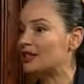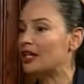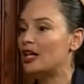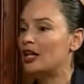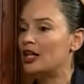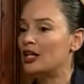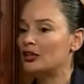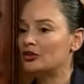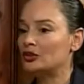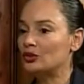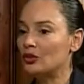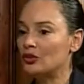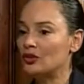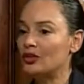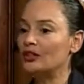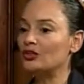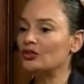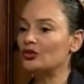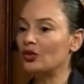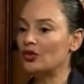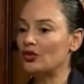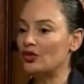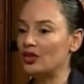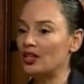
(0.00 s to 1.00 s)
Right. So these
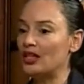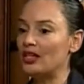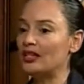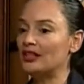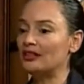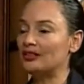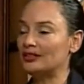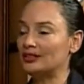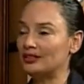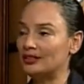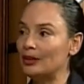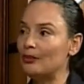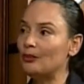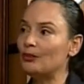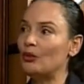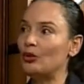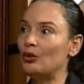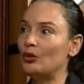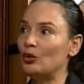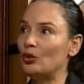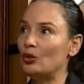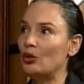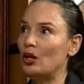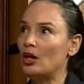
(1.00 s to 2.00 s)
are things,
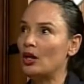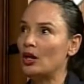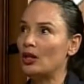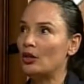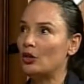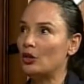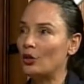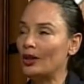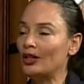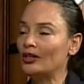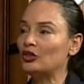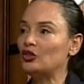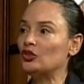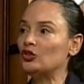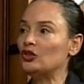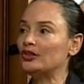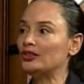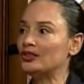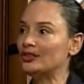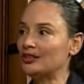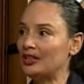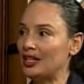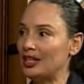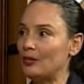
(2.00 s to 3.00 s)
simple question
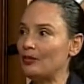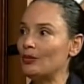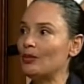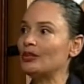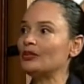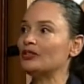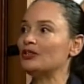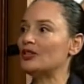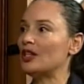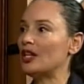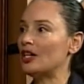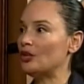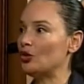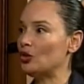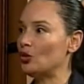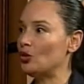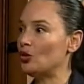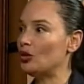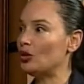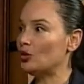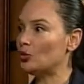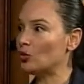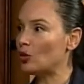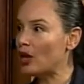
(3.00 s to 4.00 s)
statements that you
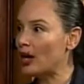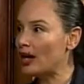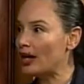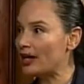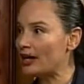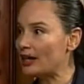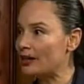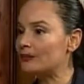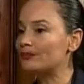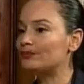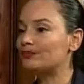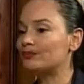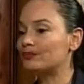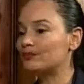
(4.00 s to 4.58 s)
can write,